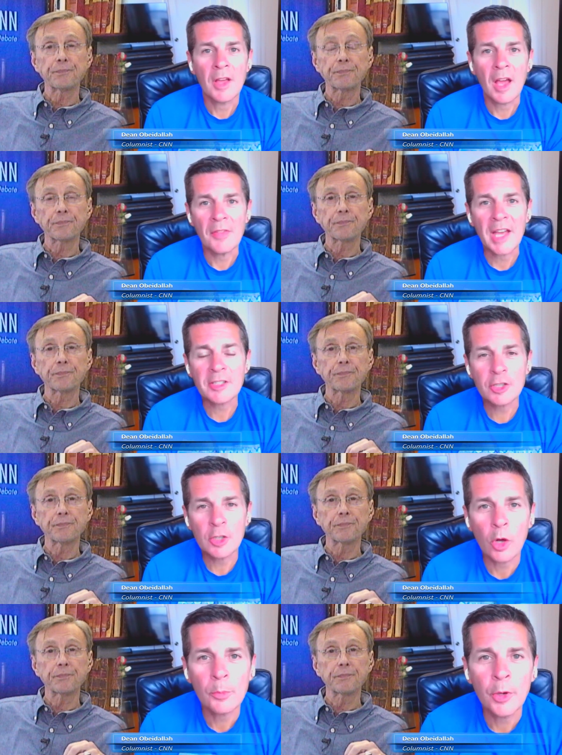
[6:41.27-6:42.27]
Speaker 1: And that's
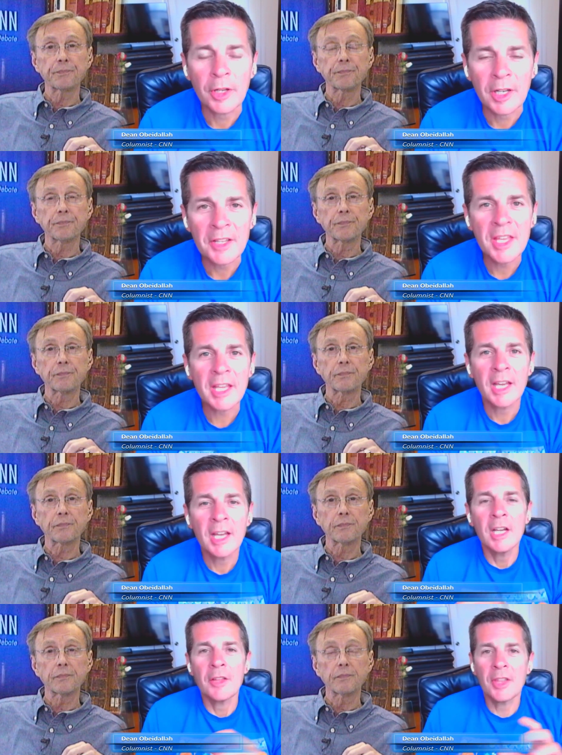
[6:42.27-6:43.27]
so well put. And I think
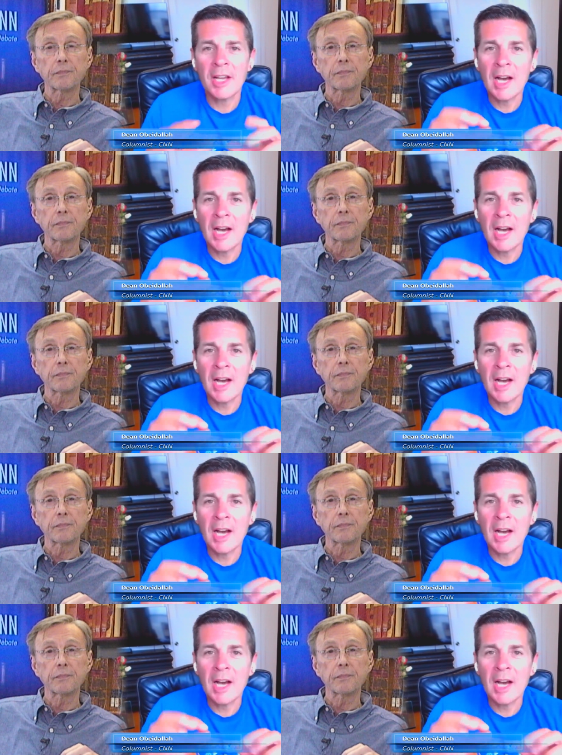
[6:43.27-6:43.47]
the